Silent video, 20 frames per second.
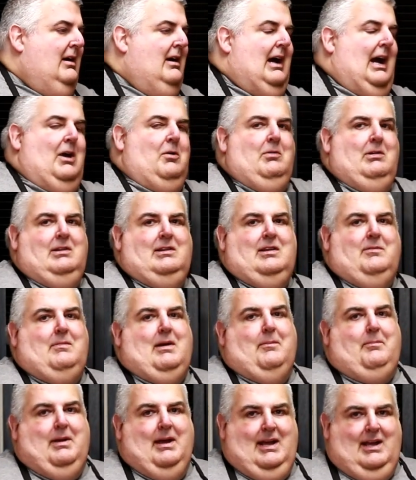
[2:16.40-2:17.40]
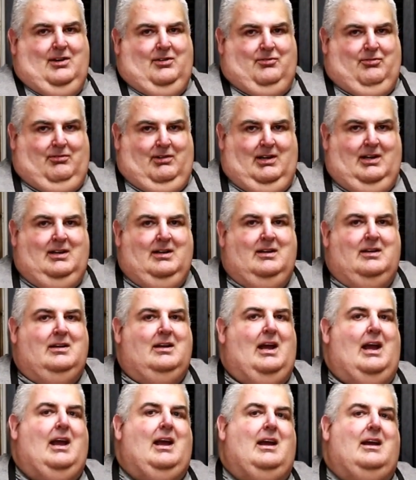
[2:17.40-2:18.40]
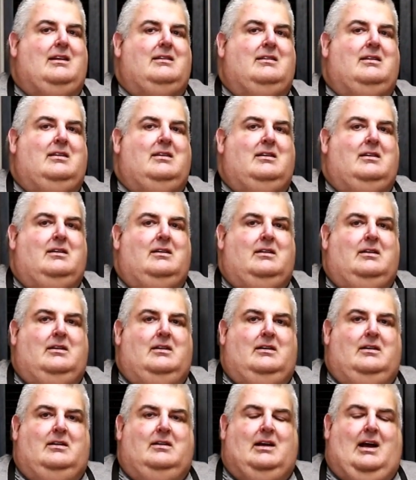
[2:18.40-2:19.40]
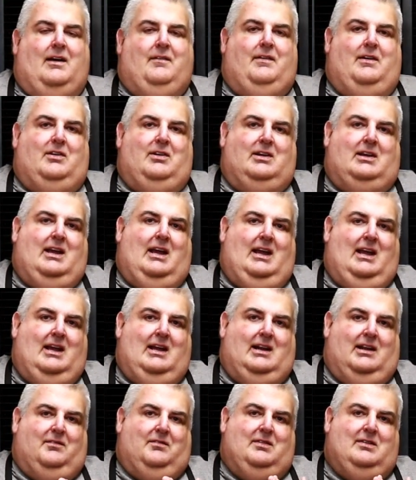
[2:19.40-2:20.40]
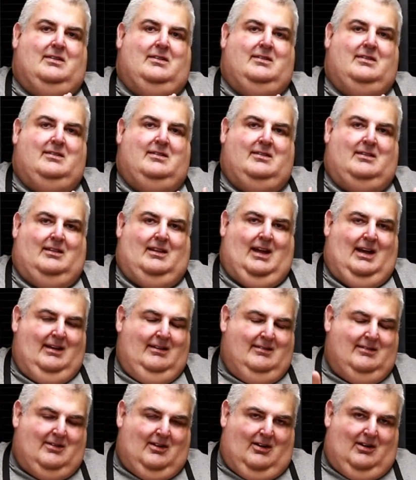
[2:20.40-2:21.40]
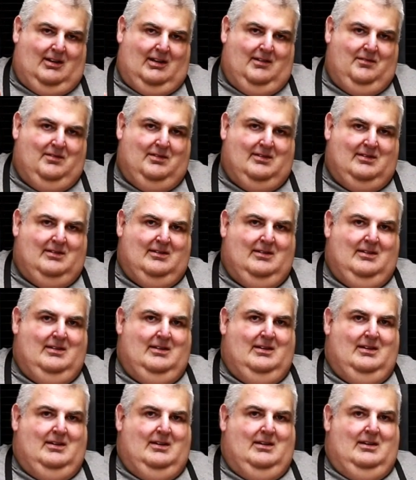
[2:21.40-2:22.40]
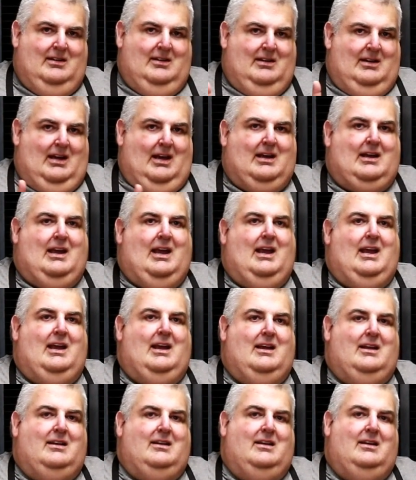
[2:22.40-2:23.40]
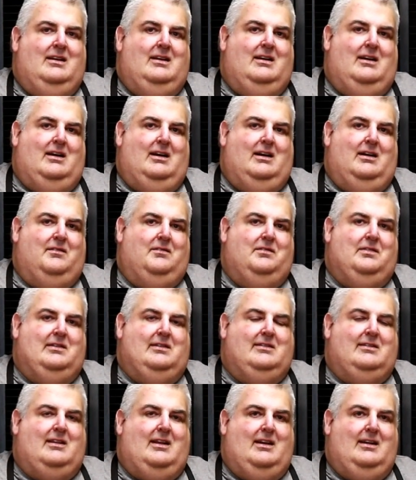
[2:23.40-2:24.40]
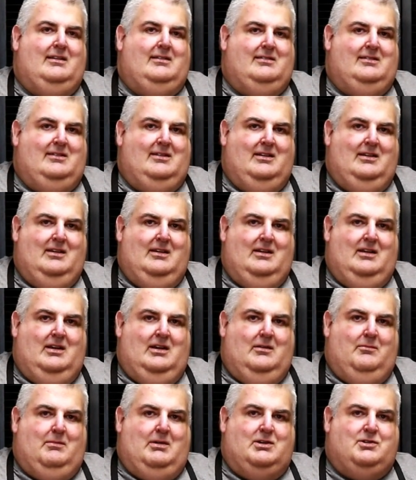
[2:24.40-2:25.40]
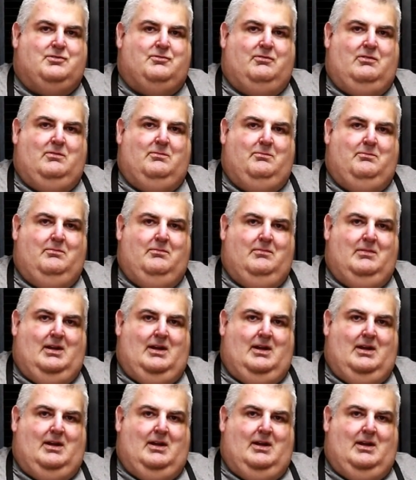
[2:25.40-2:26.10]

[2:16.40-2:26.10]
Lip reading: I went to my pantry and I found a can of sliced olives, a can of sliced mushroom